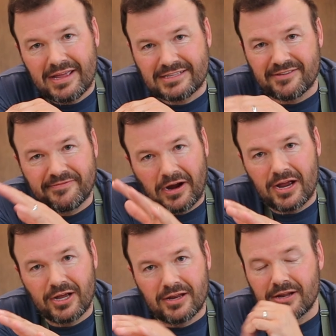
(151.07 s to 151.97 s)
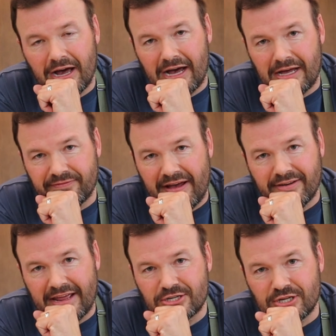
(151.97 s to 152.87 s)
It's a very good
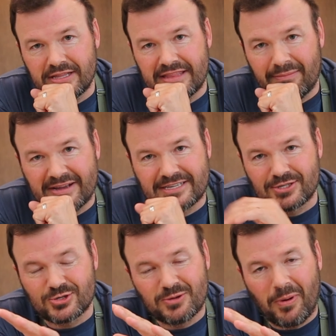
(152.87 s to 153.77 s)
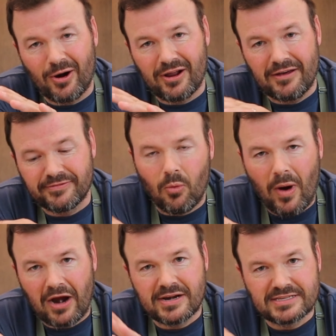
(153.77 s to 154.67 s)
foundation that my sister's a part of.
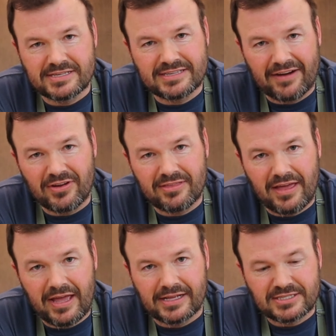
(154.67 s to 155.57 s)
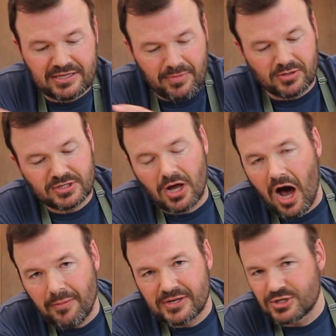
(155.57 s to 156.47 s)
Awareness is everything. It's the most
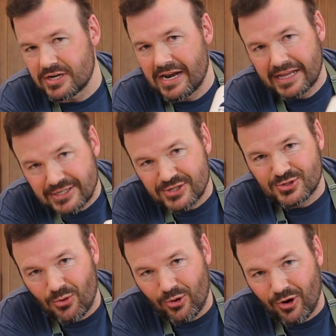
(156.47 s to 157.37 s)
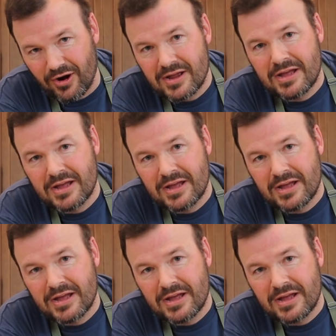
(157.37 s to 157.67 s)
common genetic disorder